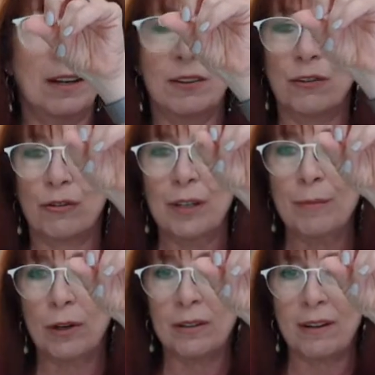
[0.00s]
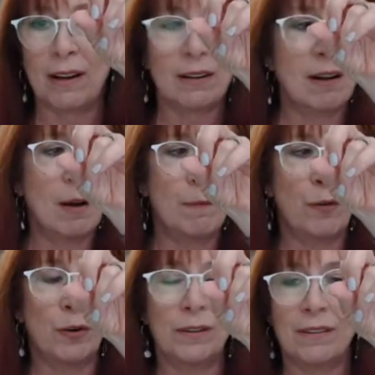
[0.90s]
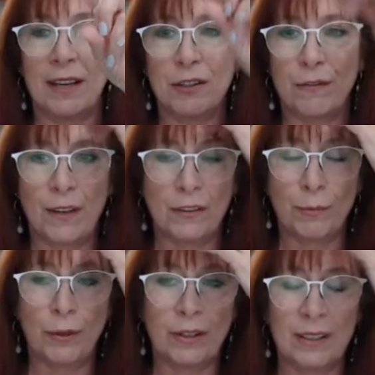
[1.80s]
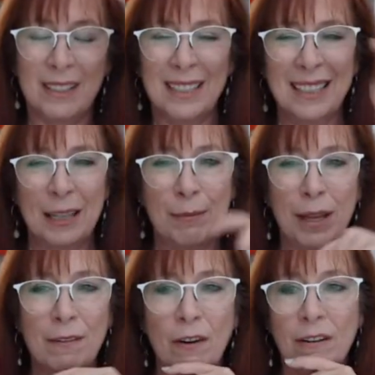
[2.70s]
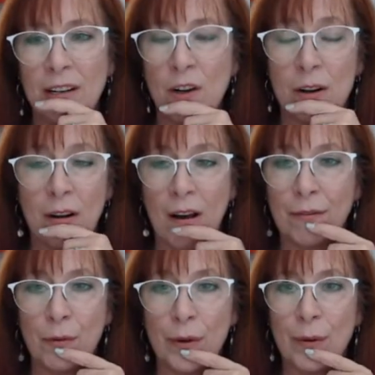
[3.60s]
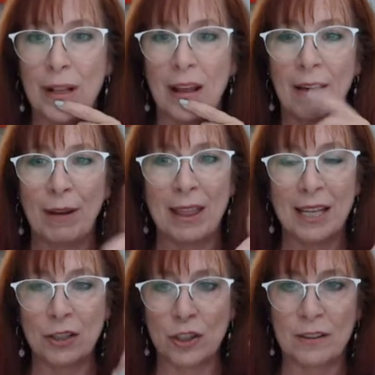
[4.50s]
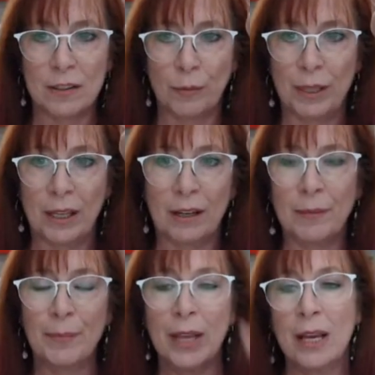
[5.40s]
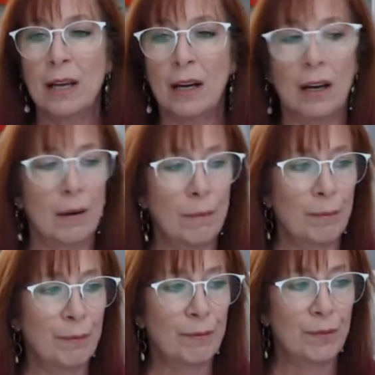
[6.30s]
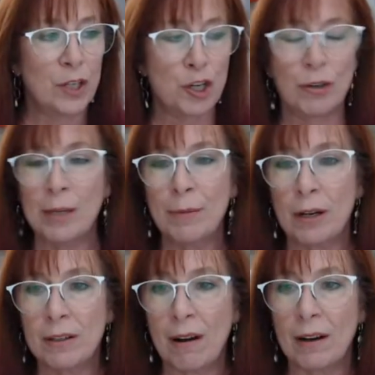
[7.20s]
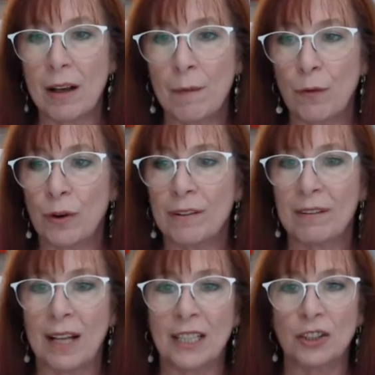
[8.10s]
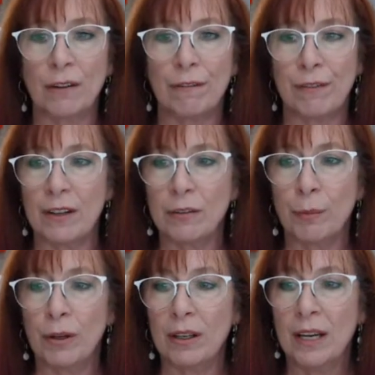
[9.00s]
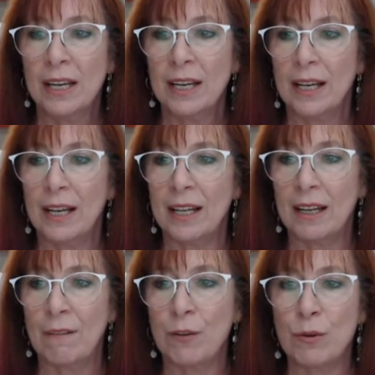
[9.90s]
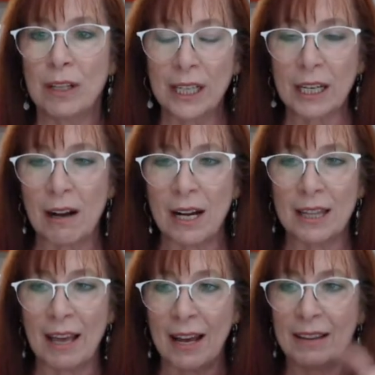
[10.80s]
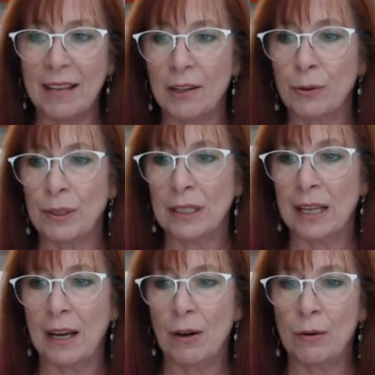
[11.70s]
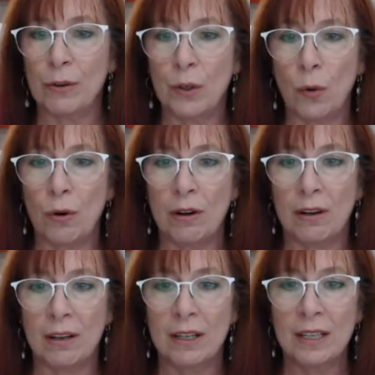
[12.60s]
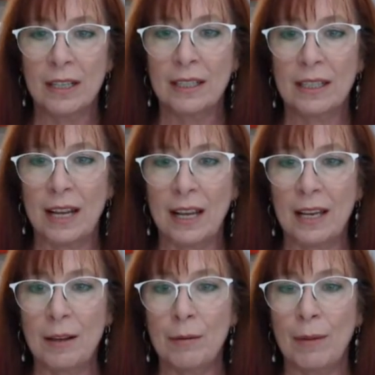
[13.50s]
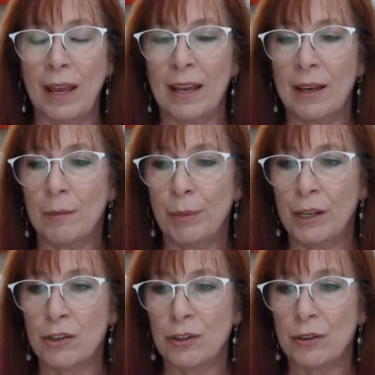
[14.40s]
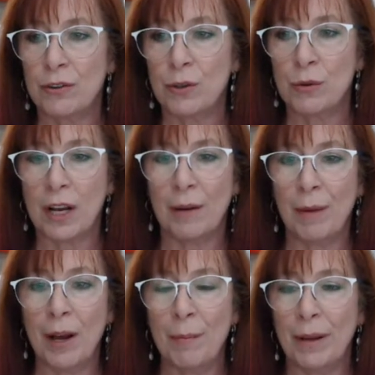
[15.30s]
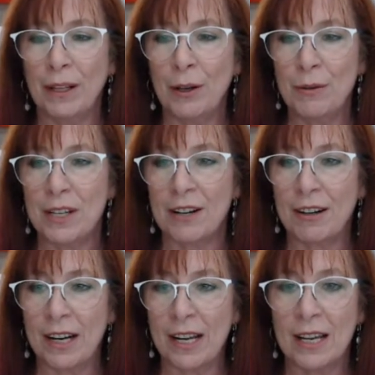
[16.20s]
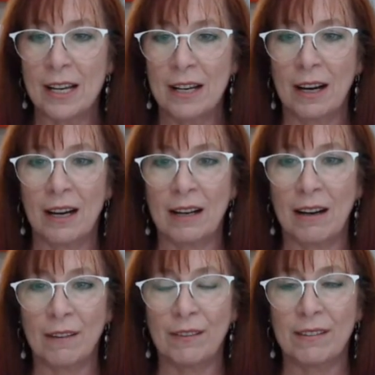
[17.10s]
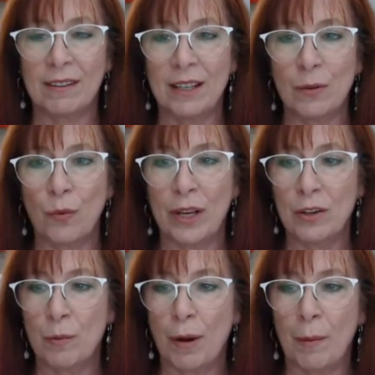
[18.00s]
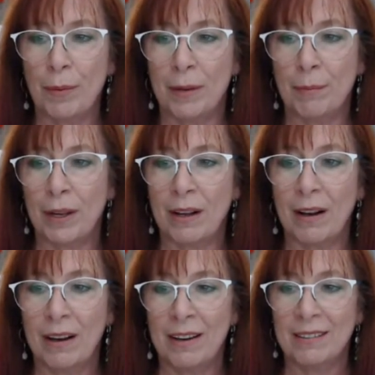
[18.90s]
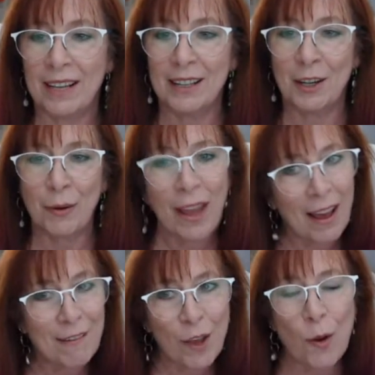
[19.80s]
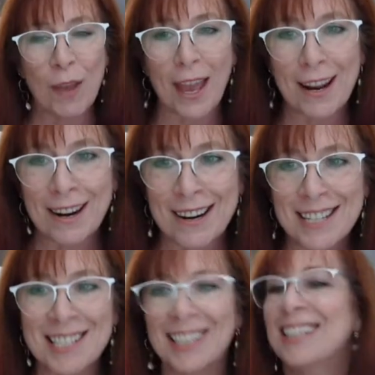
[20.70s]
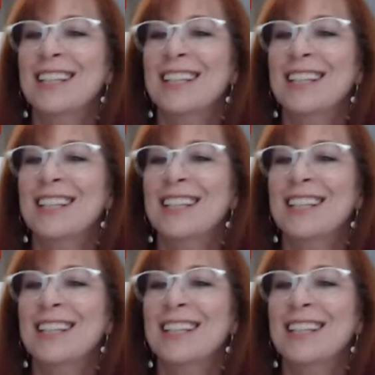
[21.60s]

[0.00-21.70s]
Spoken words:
StreamYard.com/Facebook. It may have already gone off when we went live. I think it should still be there. StreamYard.com/Facebook. And if you click on that, that'll allow your name and picture to come up. Hello, Terry. Obviously, when you pop in, and there we have, go Gators.